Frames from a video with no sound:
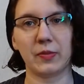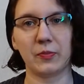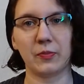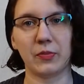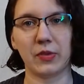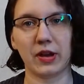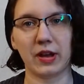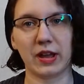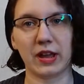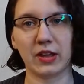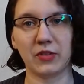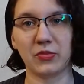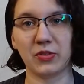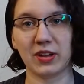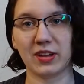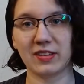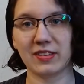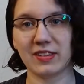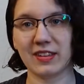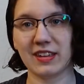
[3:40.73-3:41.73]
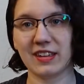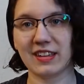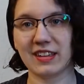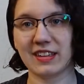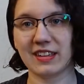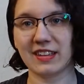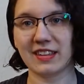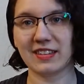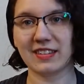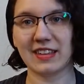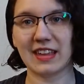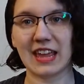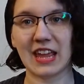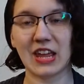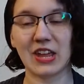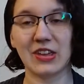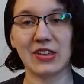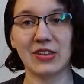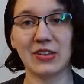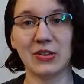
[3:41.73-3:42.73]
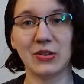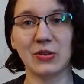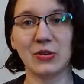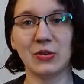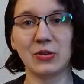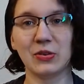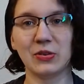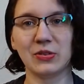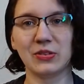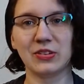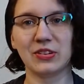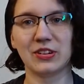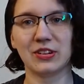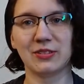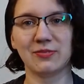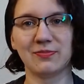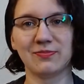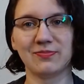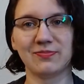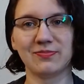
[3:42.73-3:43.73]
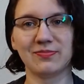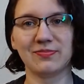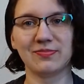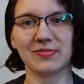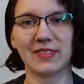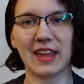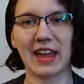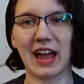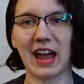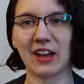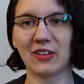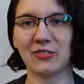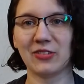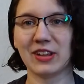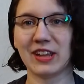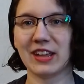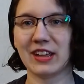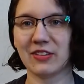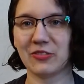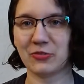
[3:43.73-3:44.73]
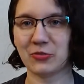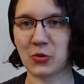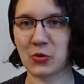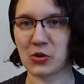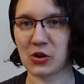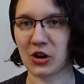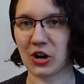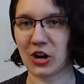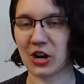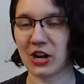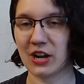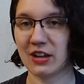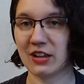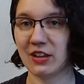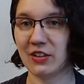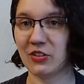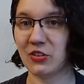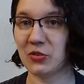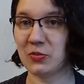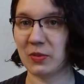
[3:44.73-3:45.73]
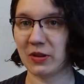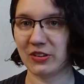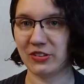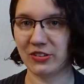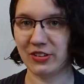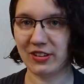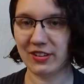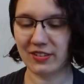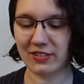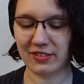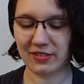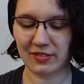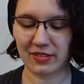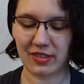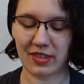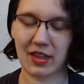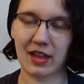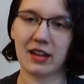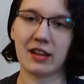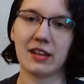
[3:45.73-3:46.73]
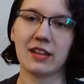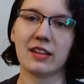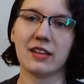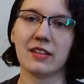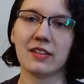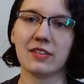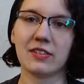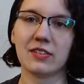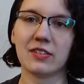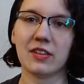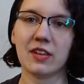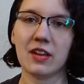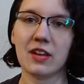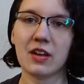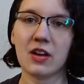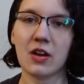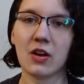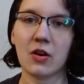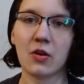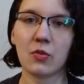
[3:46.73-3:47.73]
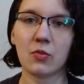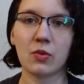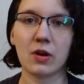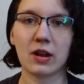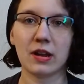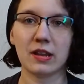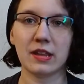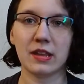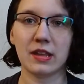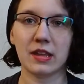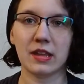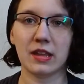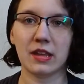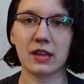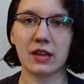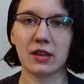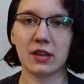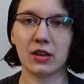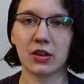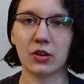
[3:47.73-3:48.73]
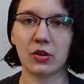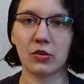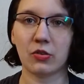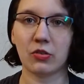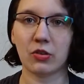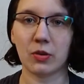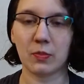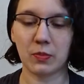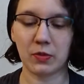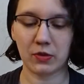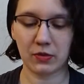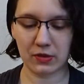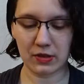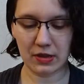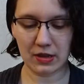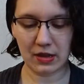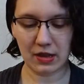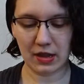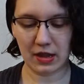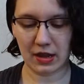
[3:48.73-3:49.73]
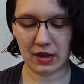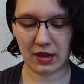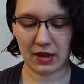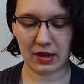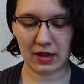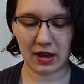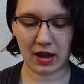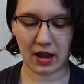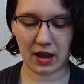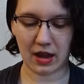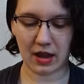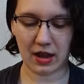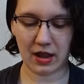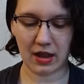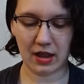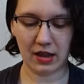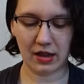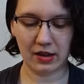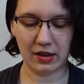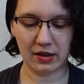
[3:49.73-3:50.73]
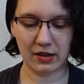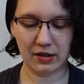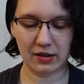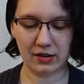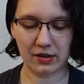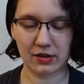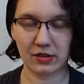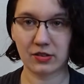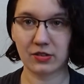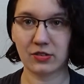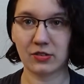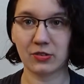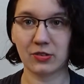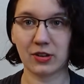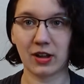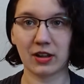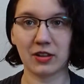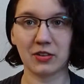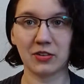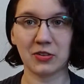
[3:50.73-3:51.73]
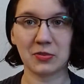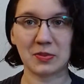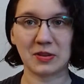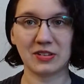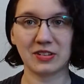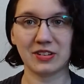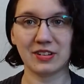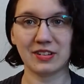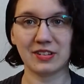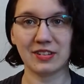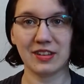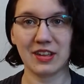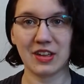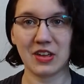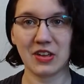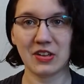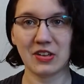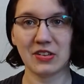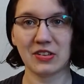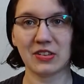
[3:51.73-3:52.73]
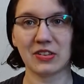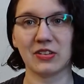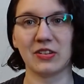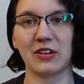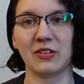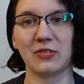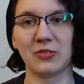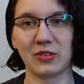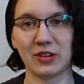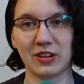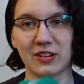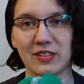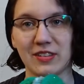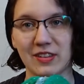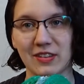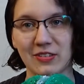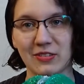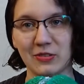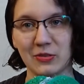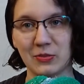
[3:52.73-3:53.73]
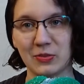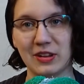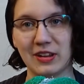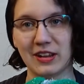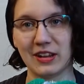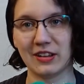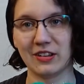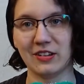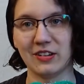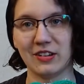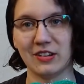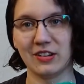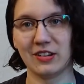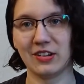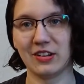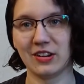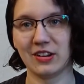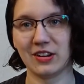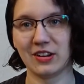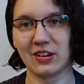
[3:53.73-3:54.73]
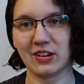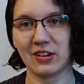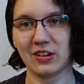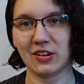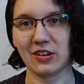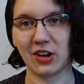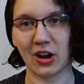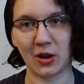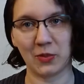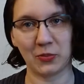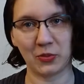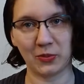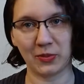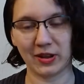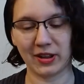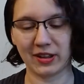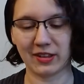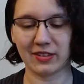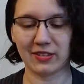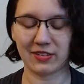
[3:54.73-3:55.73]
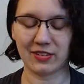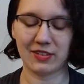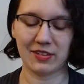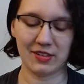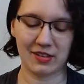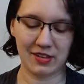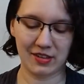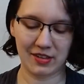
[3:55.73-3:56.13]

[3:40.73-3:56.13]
My fiance is a huge advocate for sponges. That is what he grew up using, and I do not use sponges, so I figured this would be a good compromise,